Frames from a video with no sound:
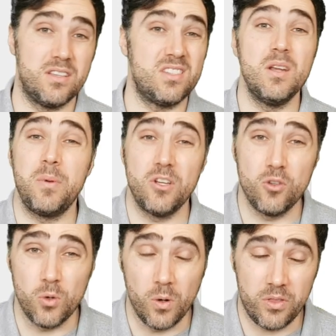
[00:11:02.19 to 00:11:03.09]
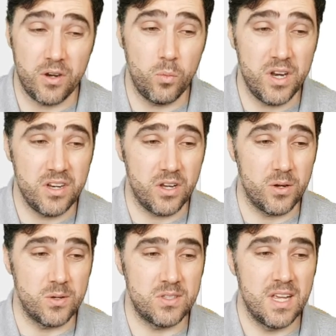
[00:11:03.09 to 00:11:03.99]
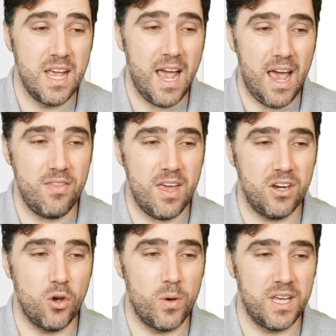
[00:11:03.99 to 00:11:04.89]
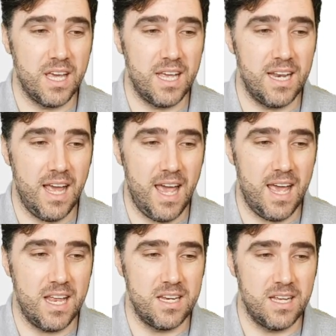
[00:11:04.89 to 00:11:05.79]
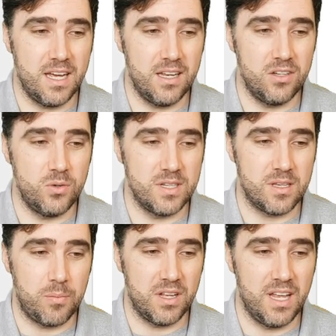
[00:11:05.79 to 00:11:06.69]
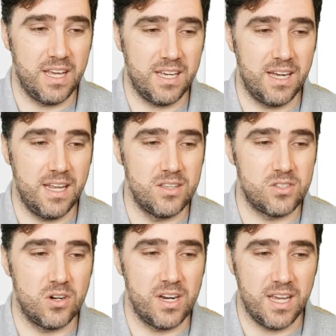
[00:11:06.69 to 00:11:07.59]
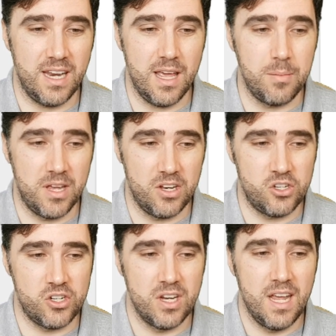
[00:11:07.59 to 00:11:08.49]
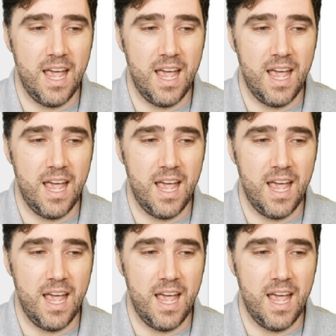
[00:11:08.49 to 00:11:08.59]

the snipping tool within Windows and then going in and doing something like inserting an image.